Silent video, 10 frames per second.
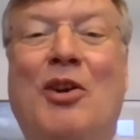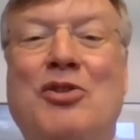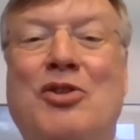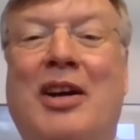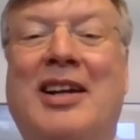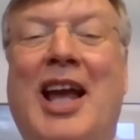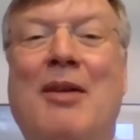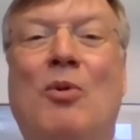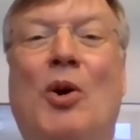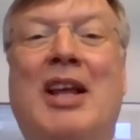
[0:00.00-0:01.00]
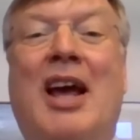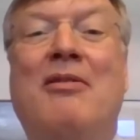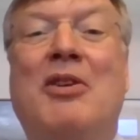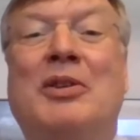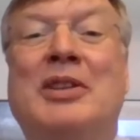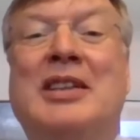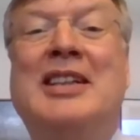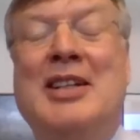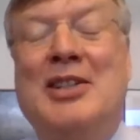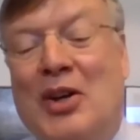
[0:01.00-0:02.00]
soccer game or what have you.
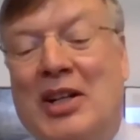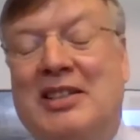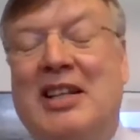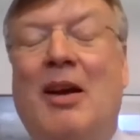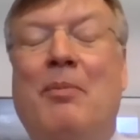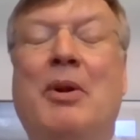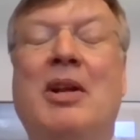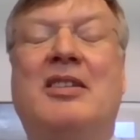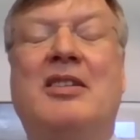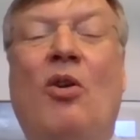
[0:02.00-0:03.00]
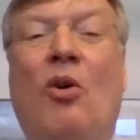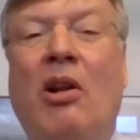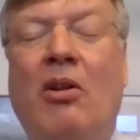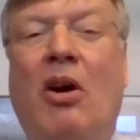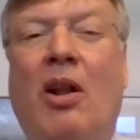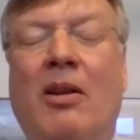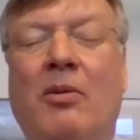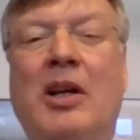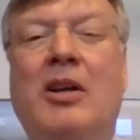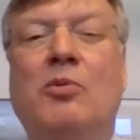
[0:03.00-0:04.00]
So it's, but it's, all in
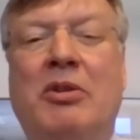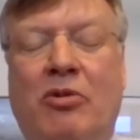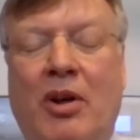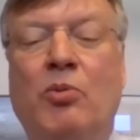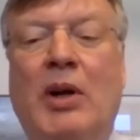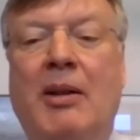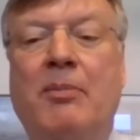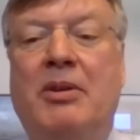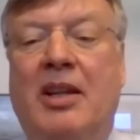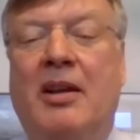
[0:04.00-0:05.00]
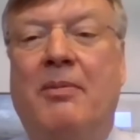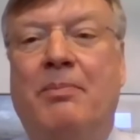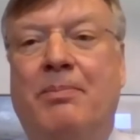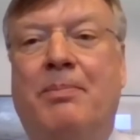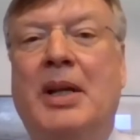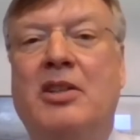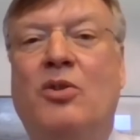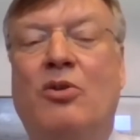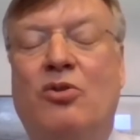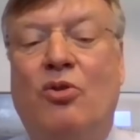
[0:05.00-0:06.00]
all, we've done well. But the
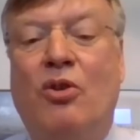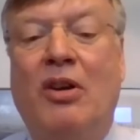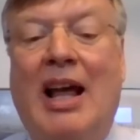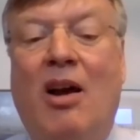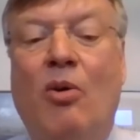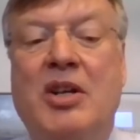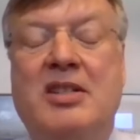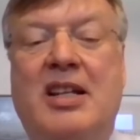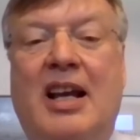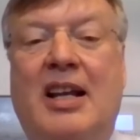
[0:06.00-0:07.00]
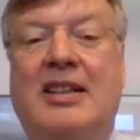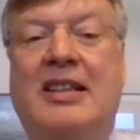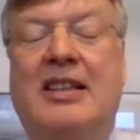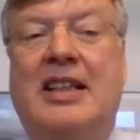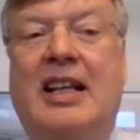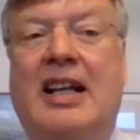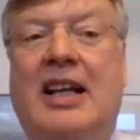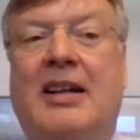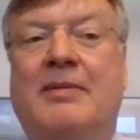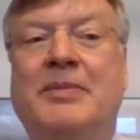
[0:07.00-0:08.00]
biggest concern now is that
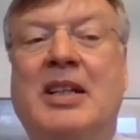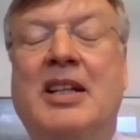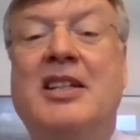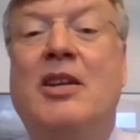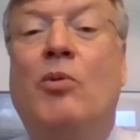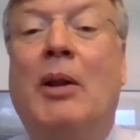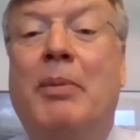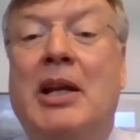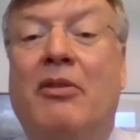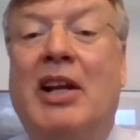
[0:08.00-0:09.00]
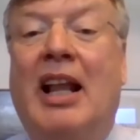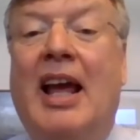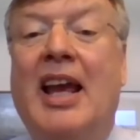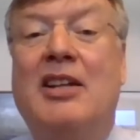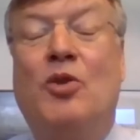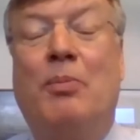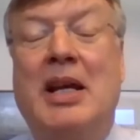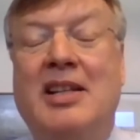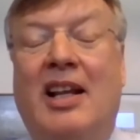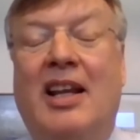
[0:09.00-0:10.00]
is the well-being of the clients, or
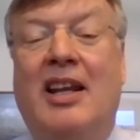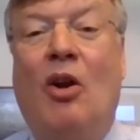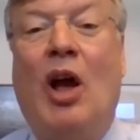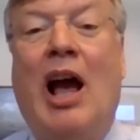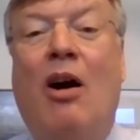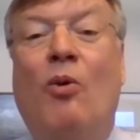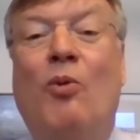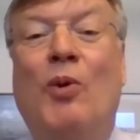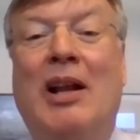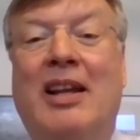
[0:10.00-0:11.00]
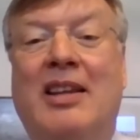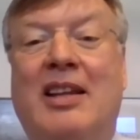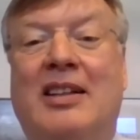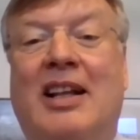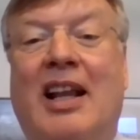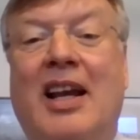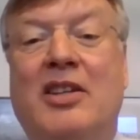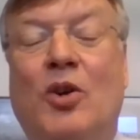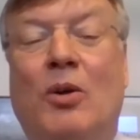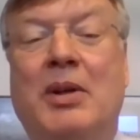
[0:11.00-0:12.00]
basically, how well are the
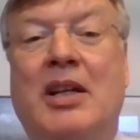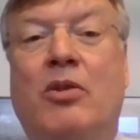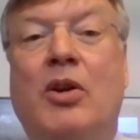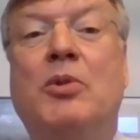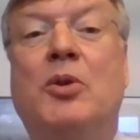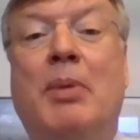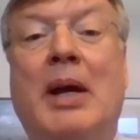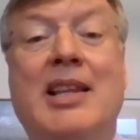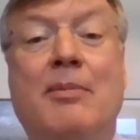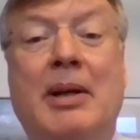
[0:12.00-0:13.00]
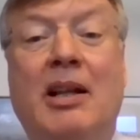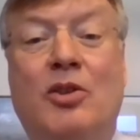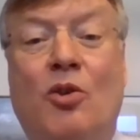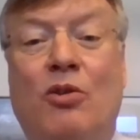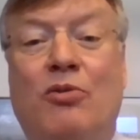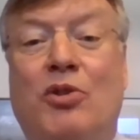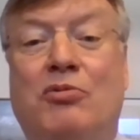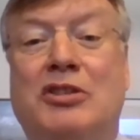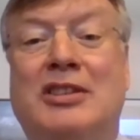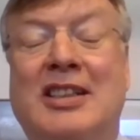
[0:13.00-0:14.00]
clients going to be equipped to pay the bills going forward?